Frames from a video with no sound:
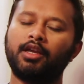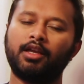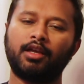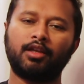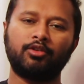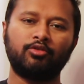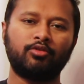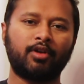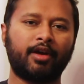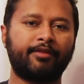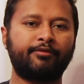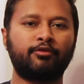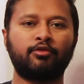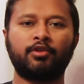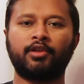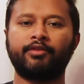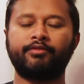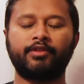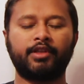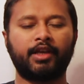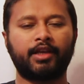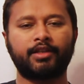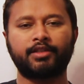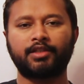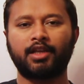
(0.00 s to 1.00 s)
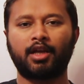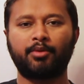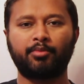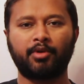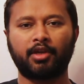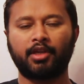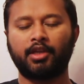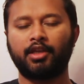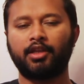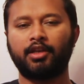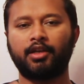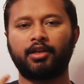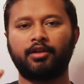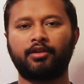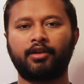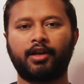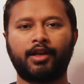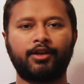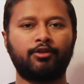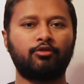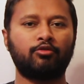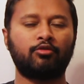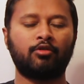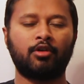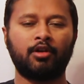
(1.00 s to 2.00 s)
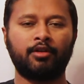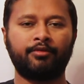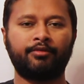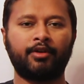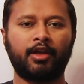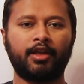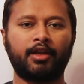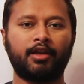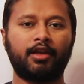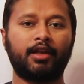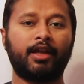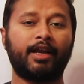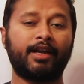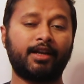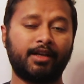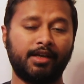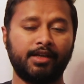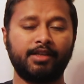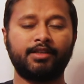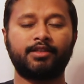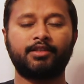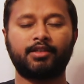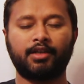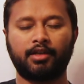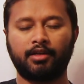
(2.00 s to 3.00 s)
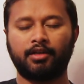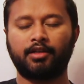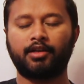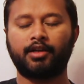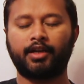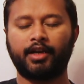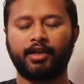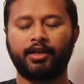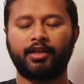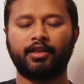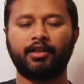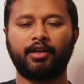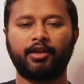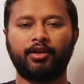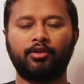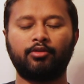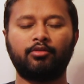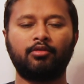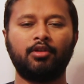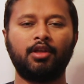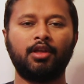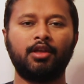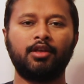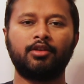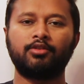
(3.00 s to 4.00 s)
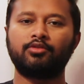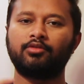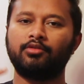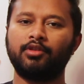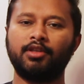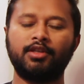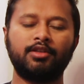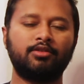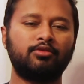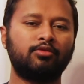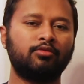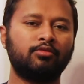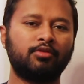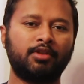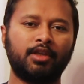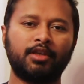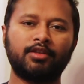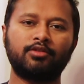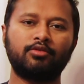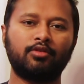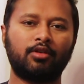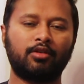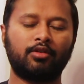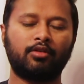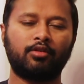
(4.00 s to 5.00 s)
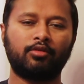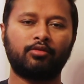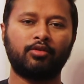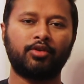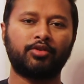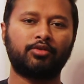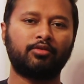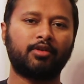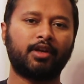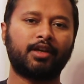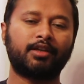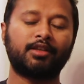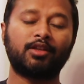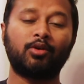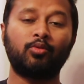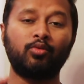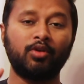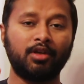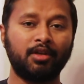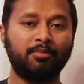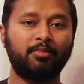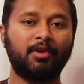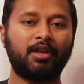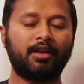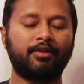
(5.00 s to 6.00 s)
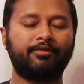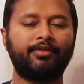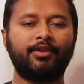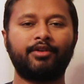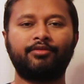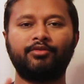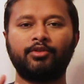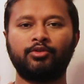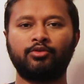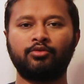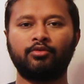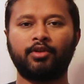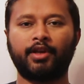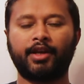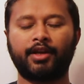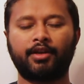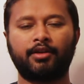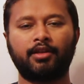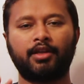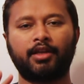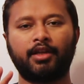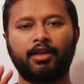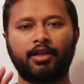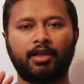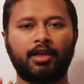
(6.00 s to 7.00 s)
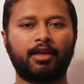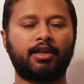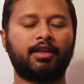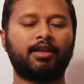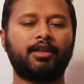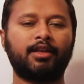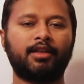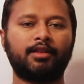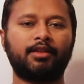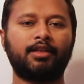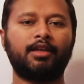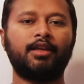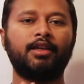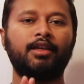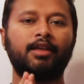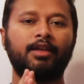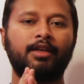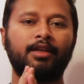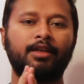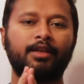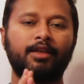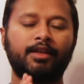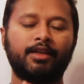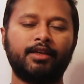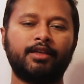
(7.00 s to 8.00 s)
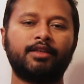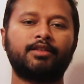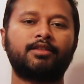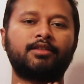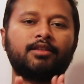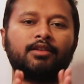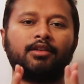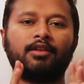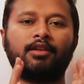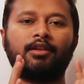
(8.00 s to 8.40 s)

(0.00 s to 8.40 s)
You have to give the exam again and try to qualify at least under category 2. So these two things you are not going to get. The only benefit which you get in category 3 is